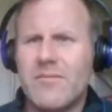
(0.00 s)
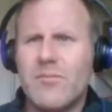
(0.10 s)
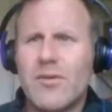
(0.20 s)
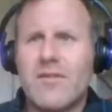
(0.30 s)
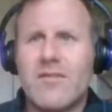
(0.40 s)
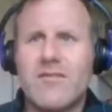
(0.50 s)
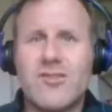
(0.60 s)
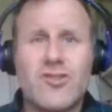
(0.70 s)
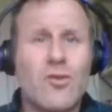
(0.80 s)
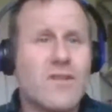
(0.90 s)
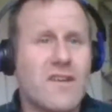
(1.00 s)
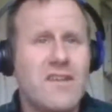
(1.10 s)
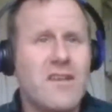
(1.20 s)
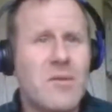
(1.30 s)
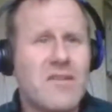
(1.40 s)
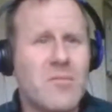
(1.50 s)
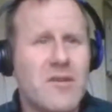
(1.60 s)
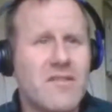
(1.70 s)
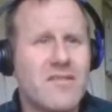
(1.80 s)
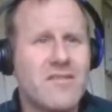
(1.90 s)
But Joe.ie picked up on
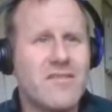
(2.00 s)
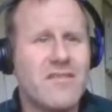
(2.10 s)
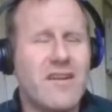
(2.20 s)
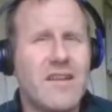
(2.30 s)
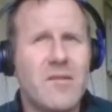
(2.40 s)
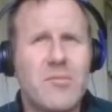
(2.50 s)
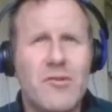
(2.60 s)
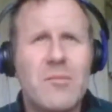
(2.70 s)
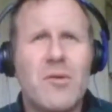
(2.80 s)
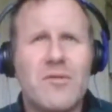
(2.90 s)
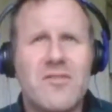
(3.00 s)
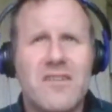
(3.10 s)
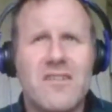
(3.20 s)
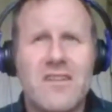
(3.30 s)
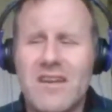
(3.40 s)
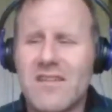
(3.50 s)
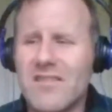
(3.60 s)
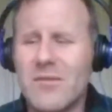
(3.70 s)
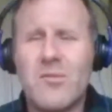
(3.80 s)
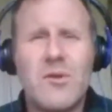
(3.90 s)
it, and it reposted it today. It
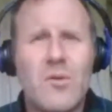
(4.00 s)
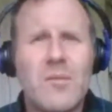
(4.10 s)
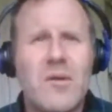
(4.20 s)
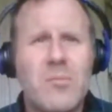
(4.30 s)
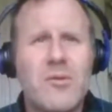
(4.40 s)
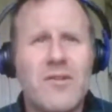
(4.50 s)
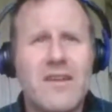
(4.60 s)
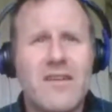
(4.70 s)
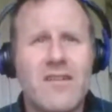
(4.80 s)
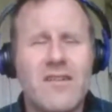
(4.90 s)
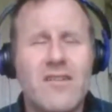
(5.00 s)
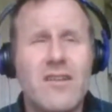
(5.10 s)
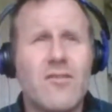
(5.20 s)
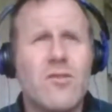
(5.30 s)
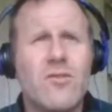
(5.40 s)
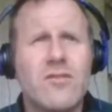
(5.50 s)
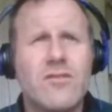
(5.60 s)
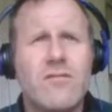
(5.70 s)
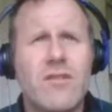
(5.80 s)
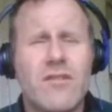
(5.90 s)
seems to be quite a popular thing. You never know.
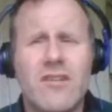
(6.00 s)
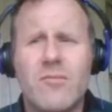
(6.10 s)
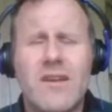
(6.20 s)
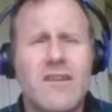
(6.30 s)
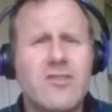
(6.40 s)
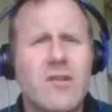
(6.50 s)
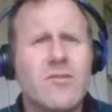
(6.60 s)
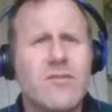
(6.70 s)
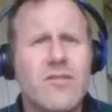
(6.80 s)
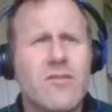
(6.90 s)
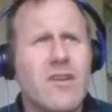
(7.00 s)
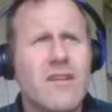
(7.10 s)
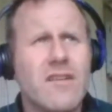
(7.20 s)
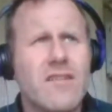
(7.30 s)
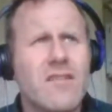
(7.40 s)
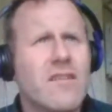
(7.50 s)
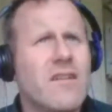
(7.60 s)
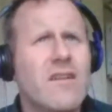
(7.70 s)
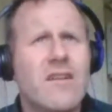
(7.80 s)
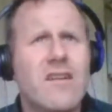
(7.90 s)
Herself might get a job doing those kind of things.
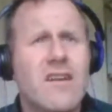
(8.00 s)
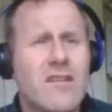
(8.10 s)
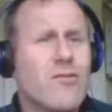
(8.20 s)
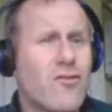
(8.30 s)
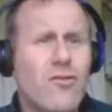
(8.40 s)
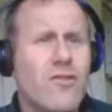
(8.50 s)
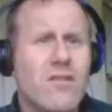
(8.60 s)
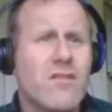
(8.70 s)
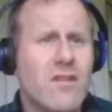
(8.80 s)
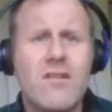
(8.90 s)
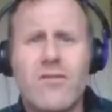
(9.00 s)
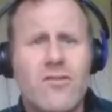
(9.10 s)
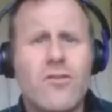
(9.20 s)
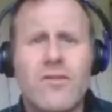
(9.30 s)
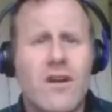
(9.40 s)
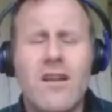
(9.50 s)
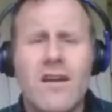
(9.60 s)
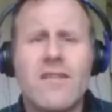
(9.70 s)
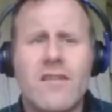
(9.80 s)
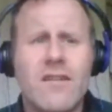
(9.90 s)
It looks good. It looks good. I
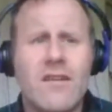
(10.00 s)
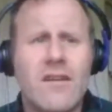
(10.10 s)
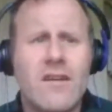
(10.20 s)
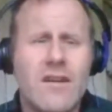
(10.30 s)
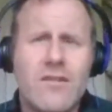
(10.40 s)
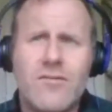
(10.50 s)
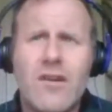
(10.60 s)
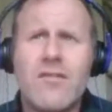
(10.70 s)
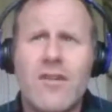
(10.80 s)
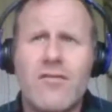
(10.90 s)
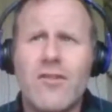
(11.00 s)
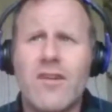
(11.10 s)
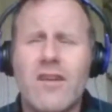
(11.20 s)
liked it. It's very, very funky.